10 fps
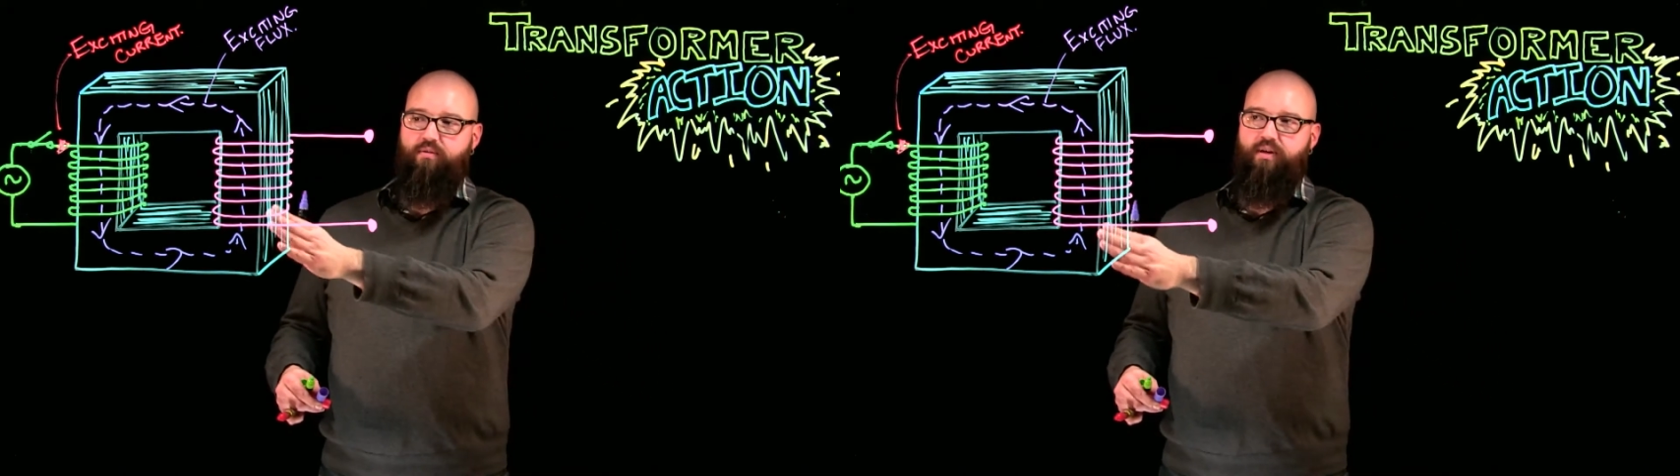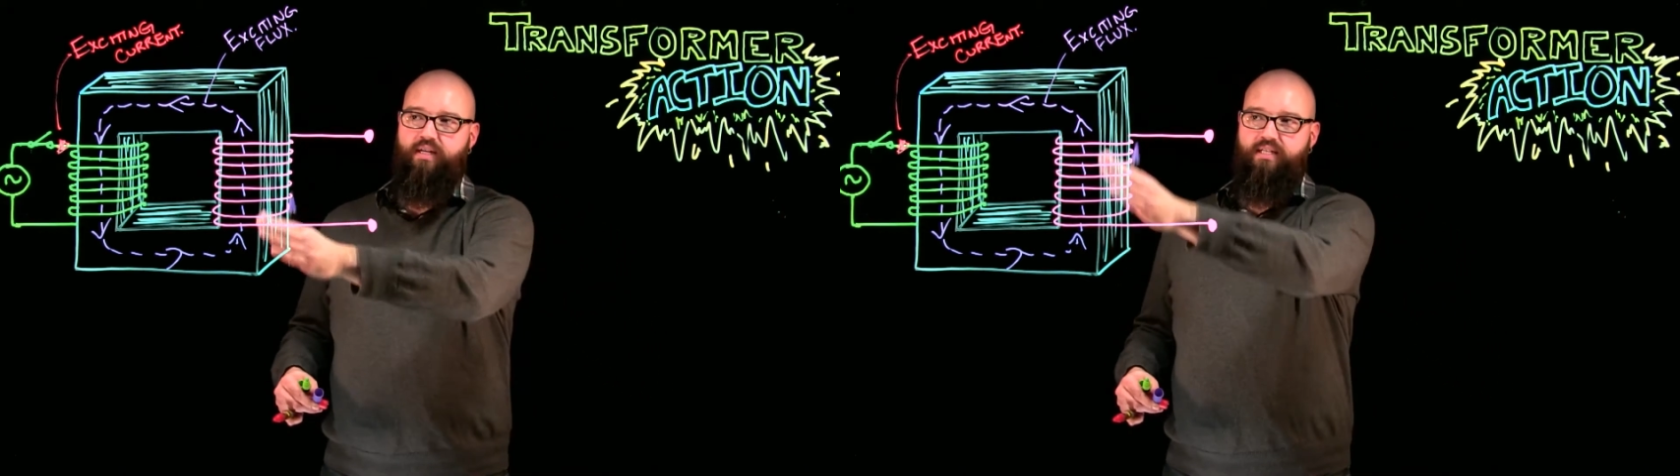
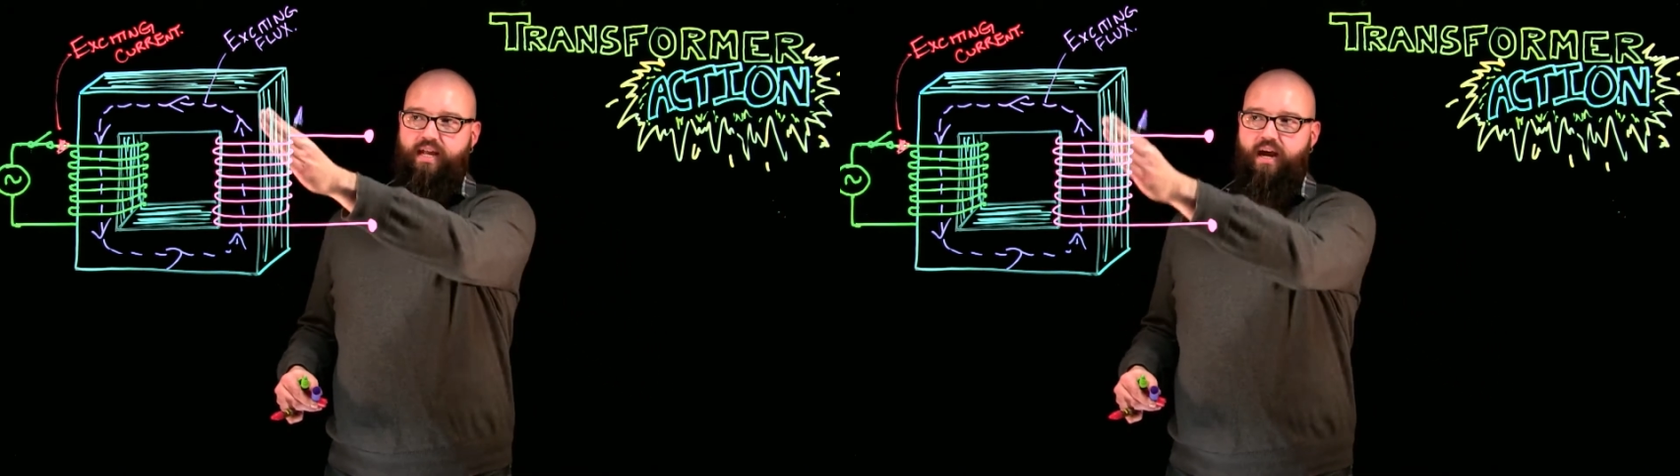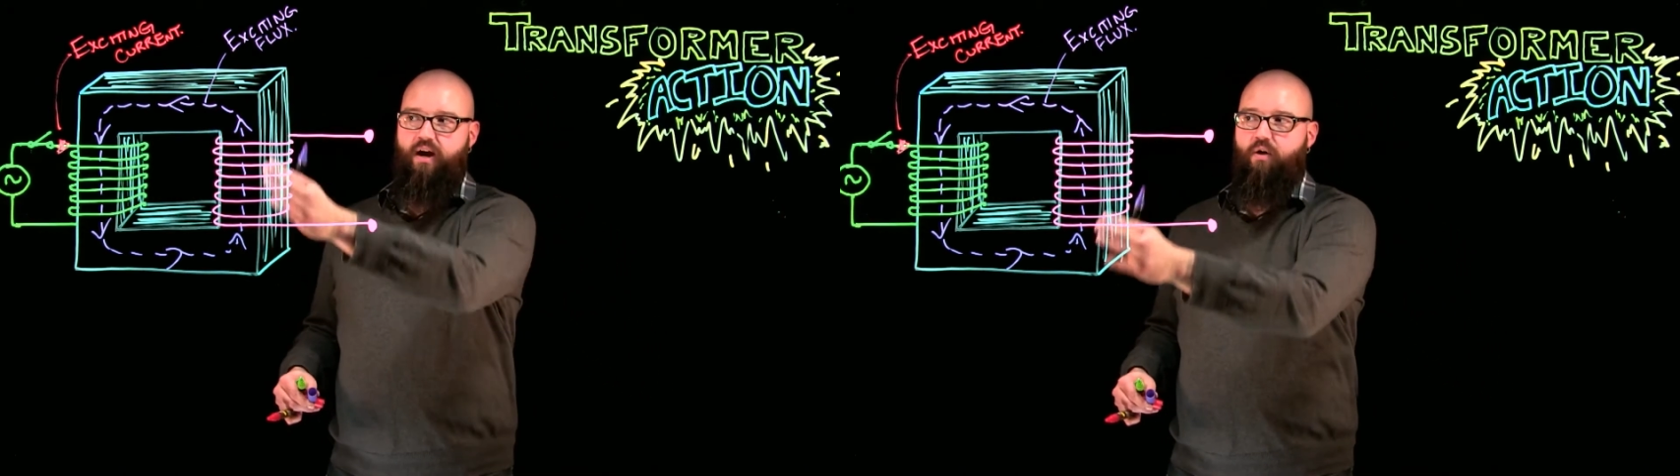is
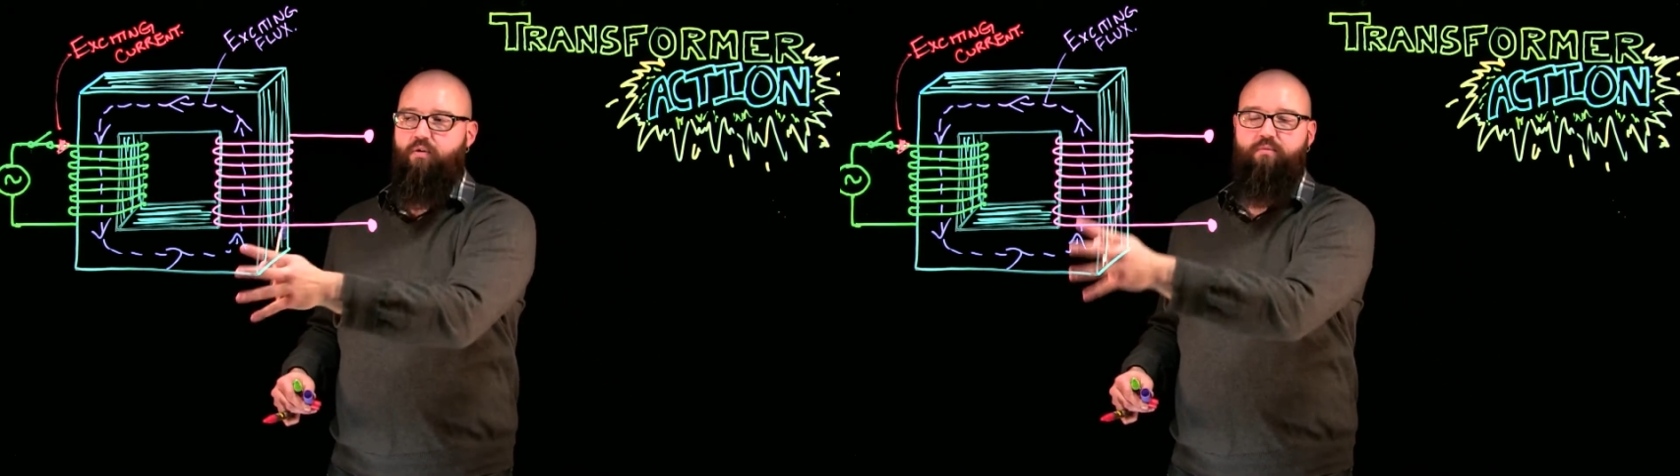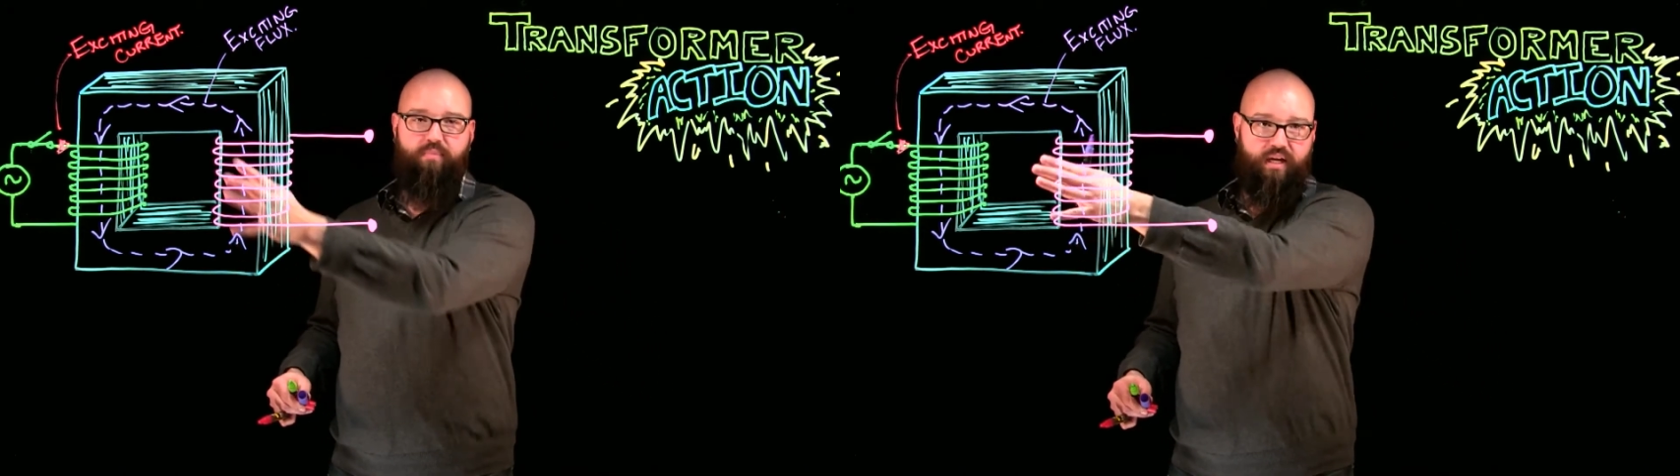now,
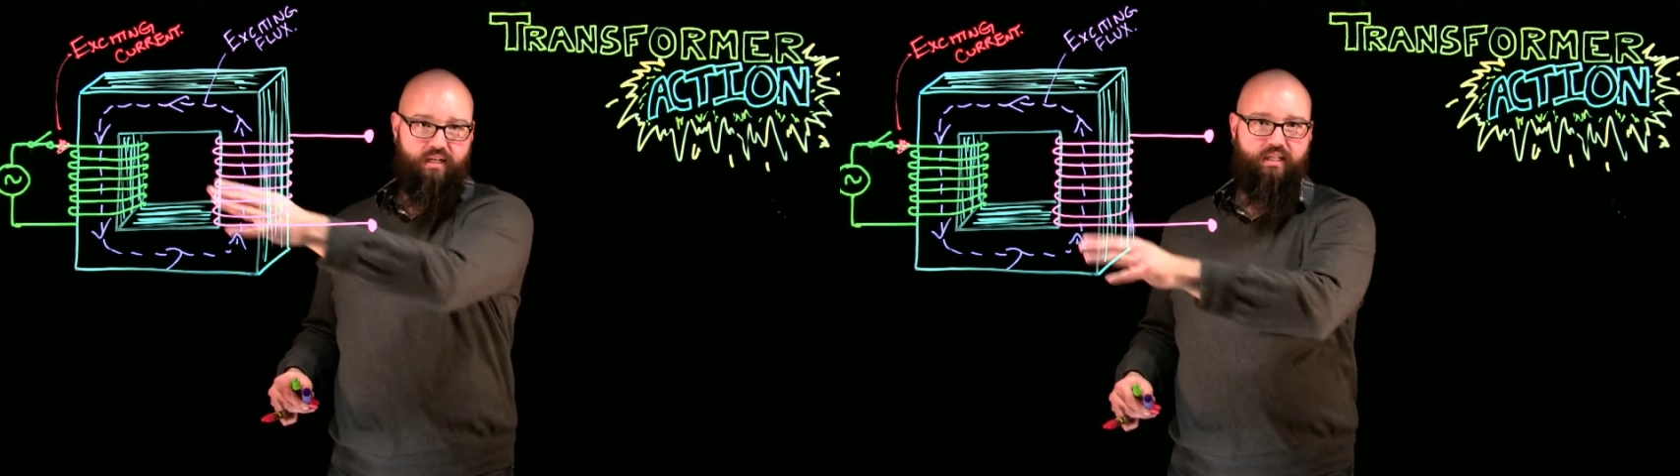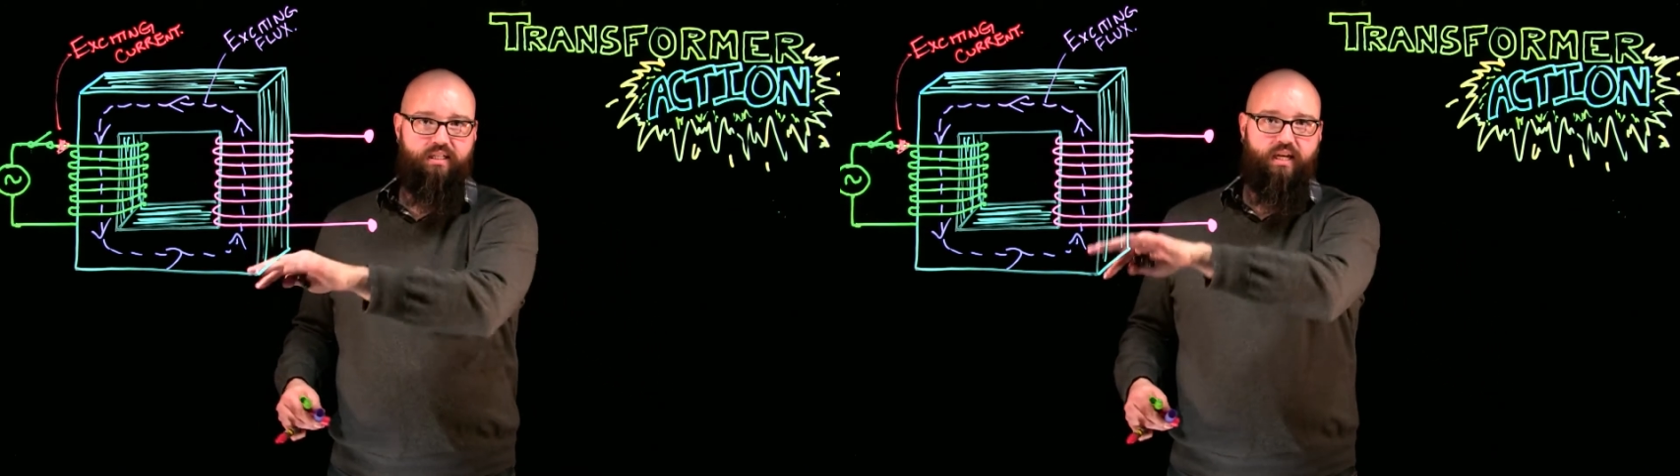because it's